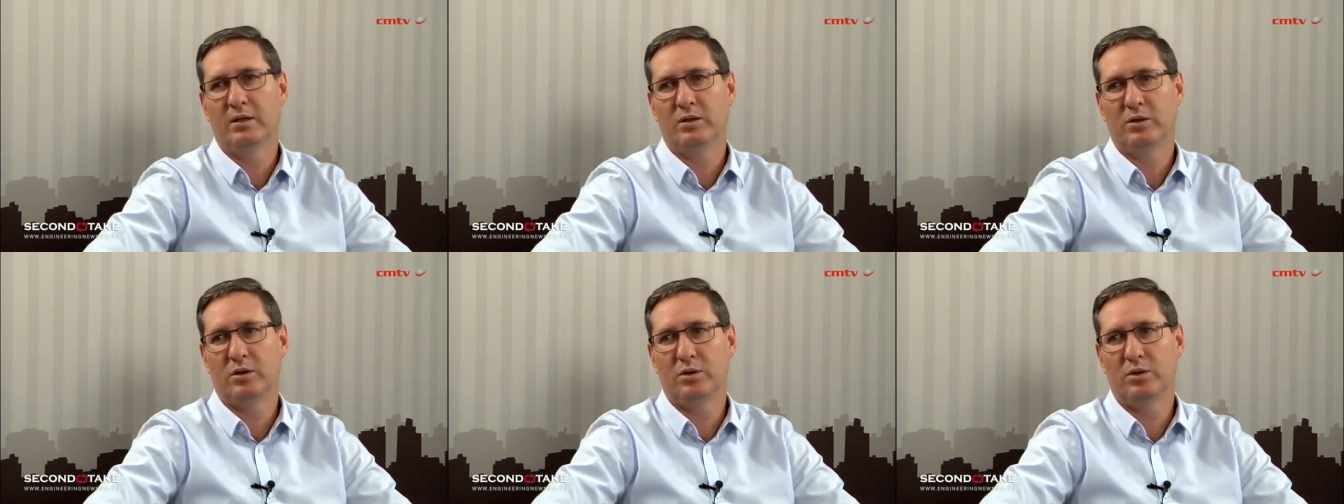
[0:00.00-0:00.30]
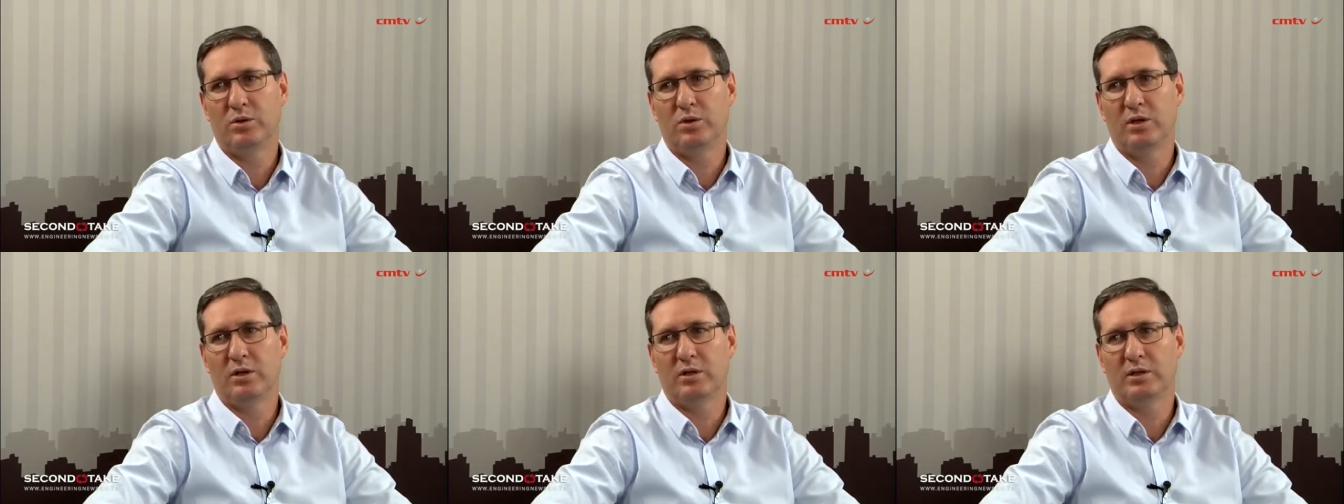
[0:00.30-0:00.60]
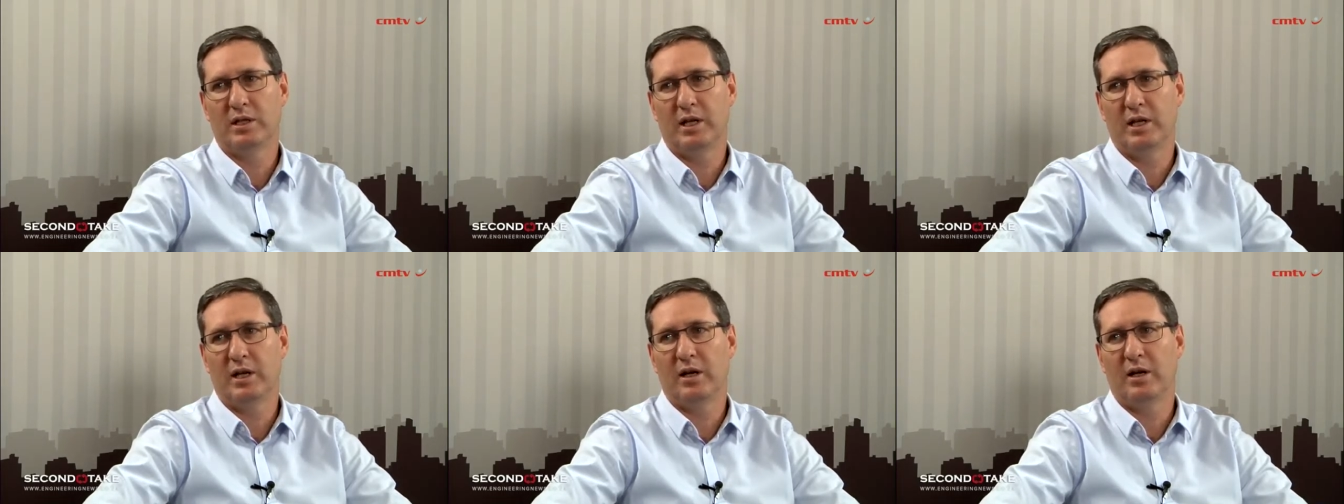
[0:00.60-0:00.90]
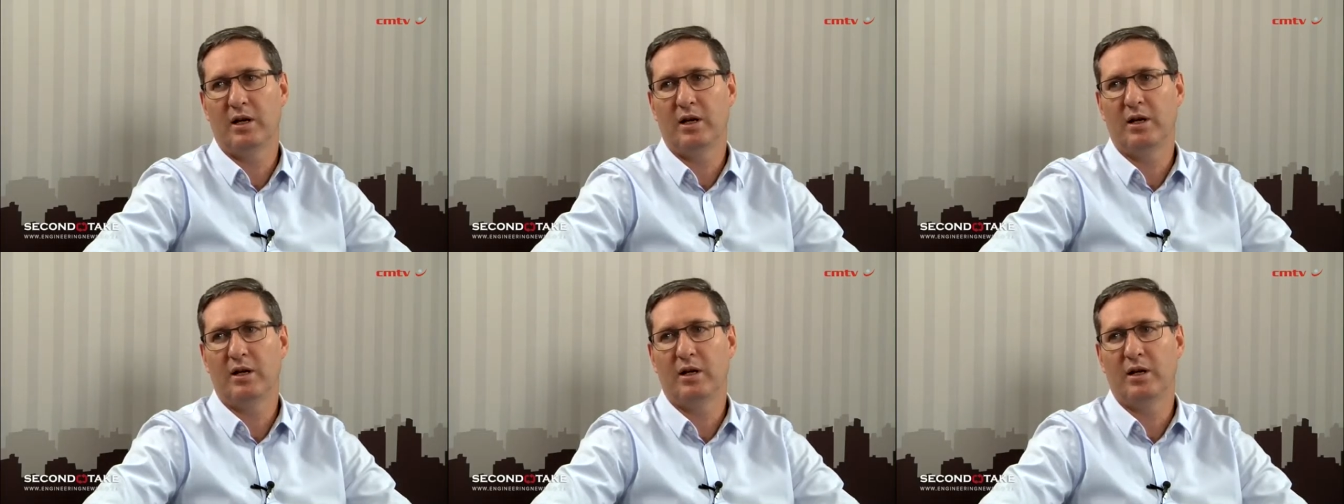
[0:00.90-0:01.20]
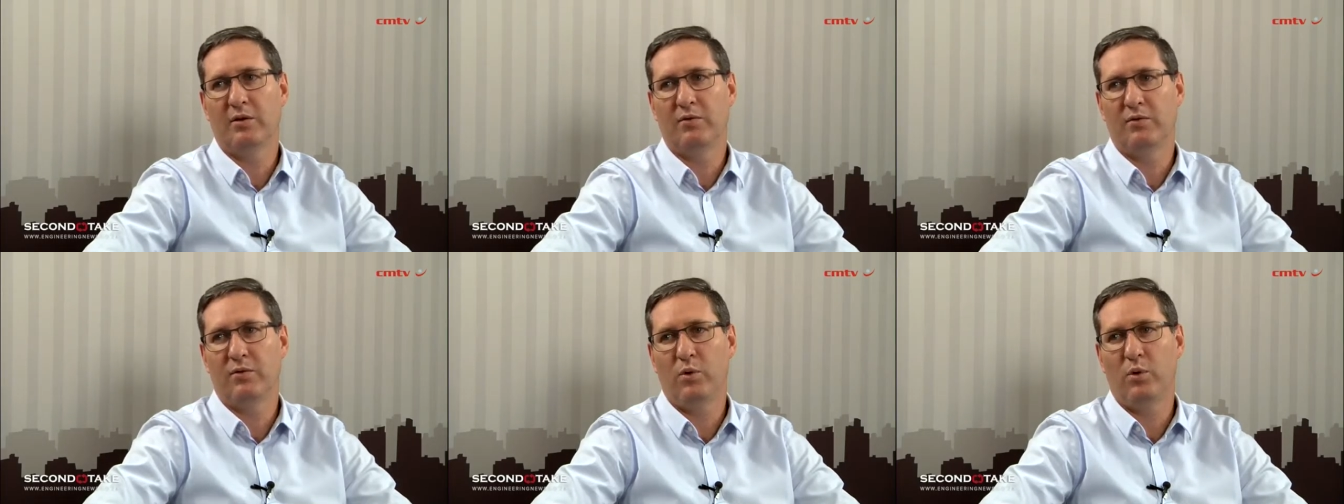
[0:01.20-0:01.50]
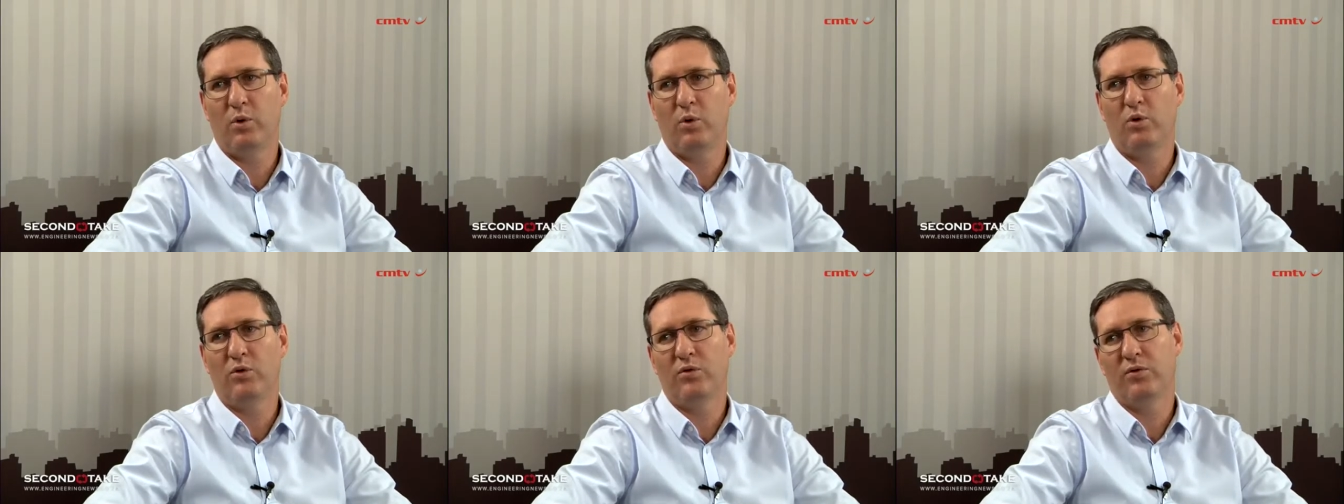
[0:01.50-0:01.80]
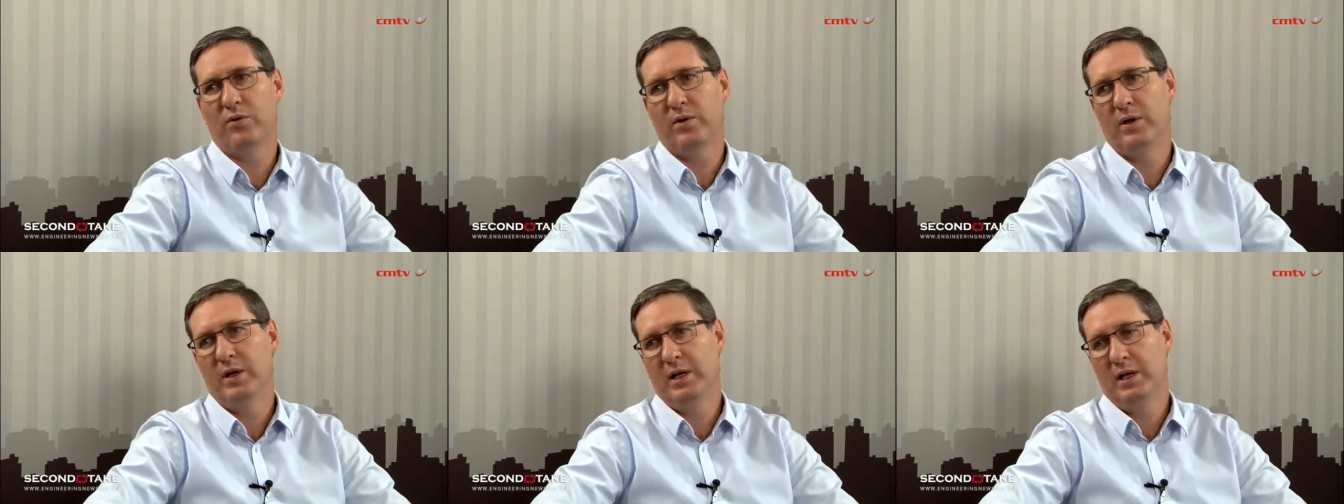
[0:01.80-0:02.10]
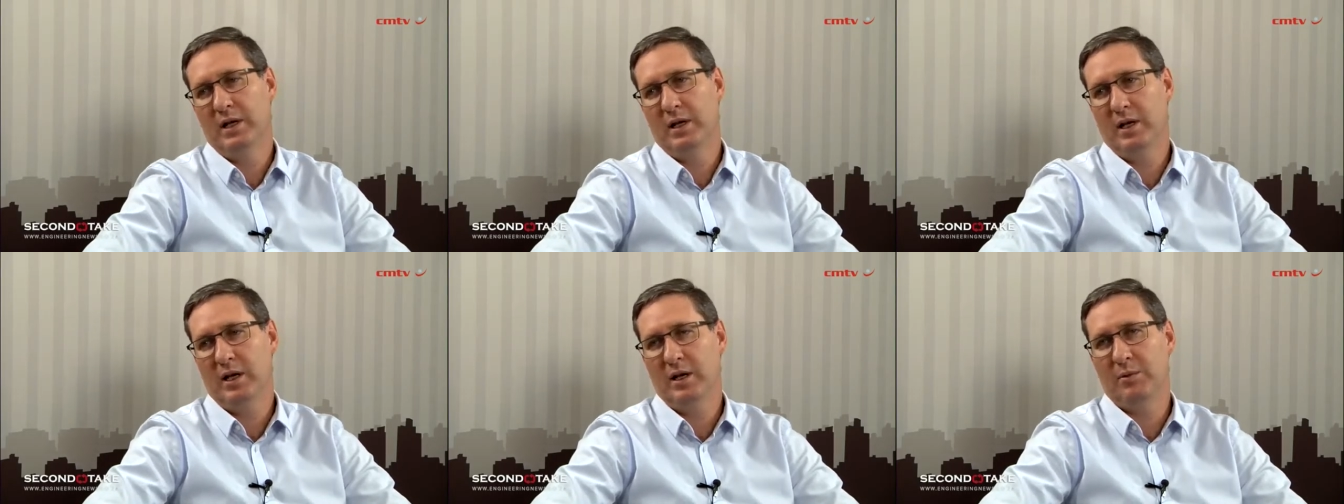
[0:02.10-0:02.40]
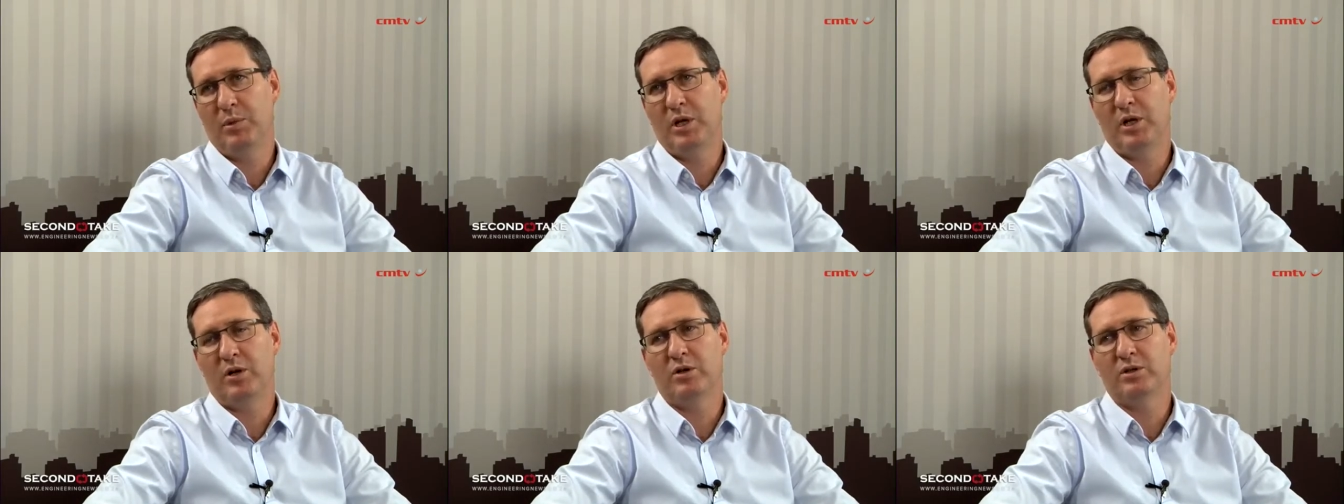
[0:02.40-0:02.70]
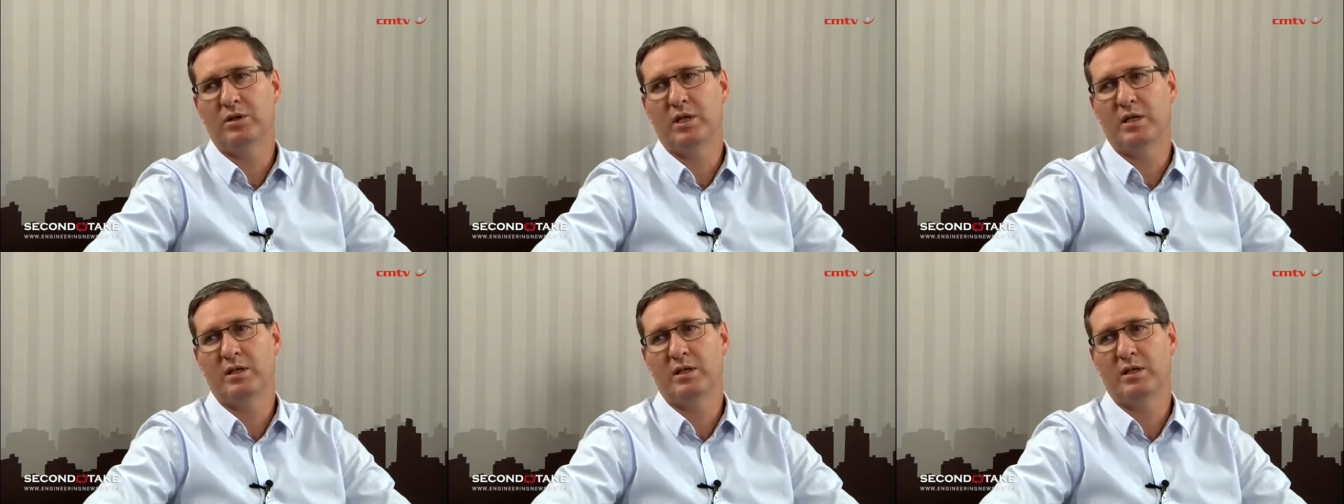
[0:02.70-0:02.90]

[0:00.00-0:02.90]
to the, say, a, a fall off uh, because